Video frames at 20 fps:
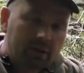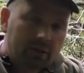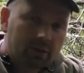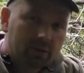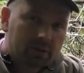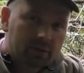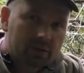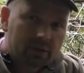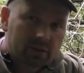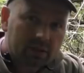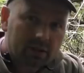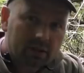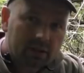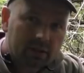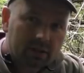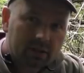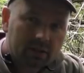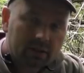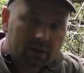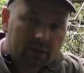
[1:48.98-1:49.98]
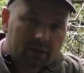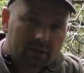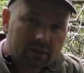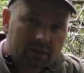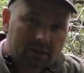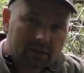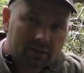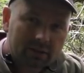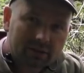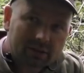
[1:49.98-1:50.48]
noticed
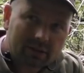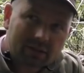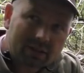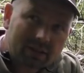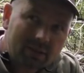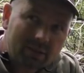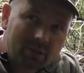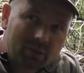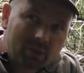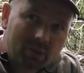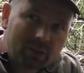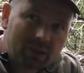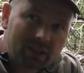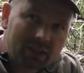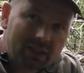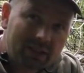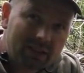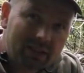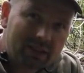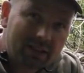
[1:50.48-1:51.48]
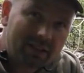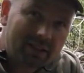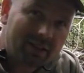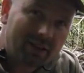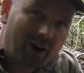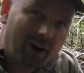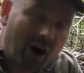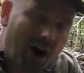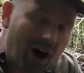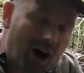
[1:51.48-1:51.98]
that there seemed to be
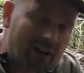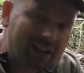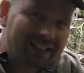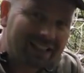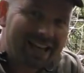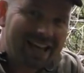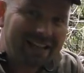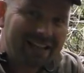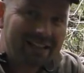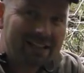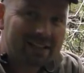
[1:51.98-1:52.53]
hardly any